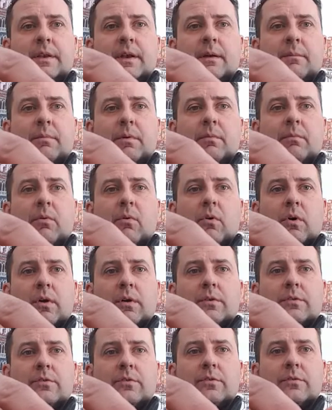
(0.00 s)
number
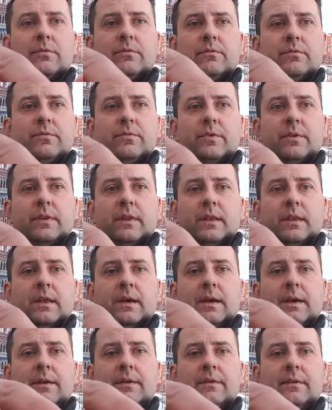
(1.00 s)
boards for the
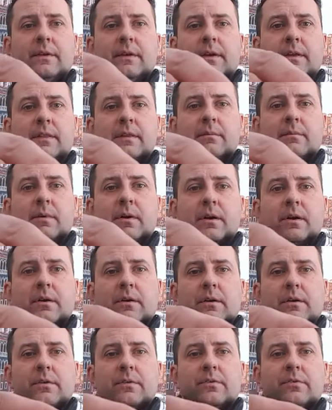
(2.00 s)
light and the
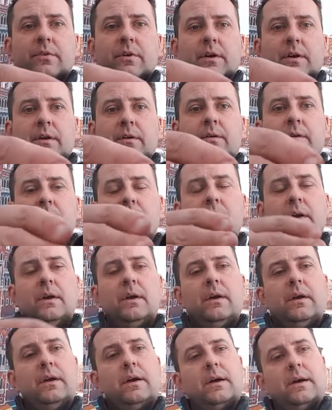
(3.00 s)
marker. So
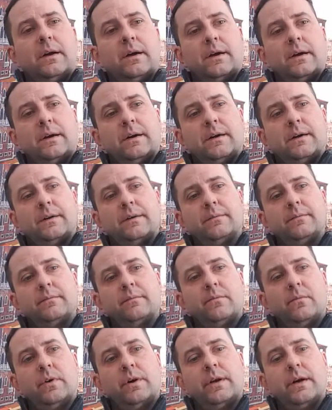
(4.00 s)
uh,
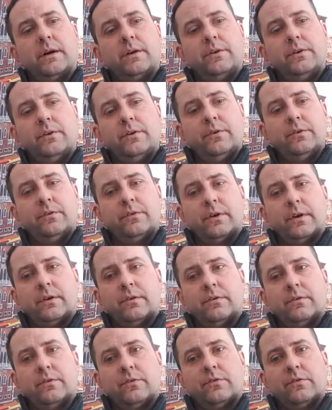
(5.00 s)
what I'll do is
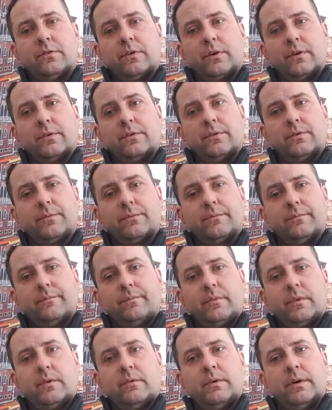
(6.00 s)
I'll insert
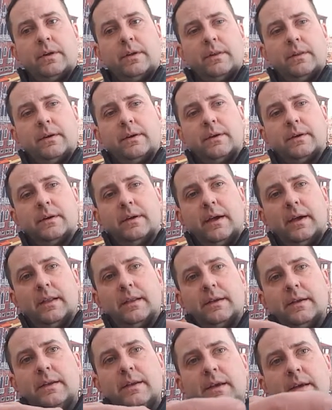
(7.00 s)
one of the
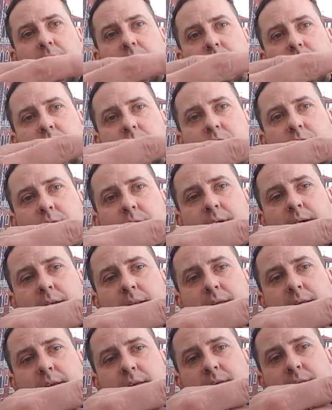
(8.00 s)
LEDs straight
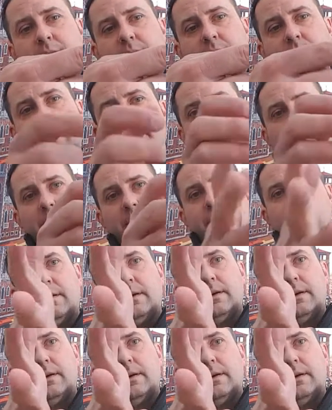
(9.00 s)
into there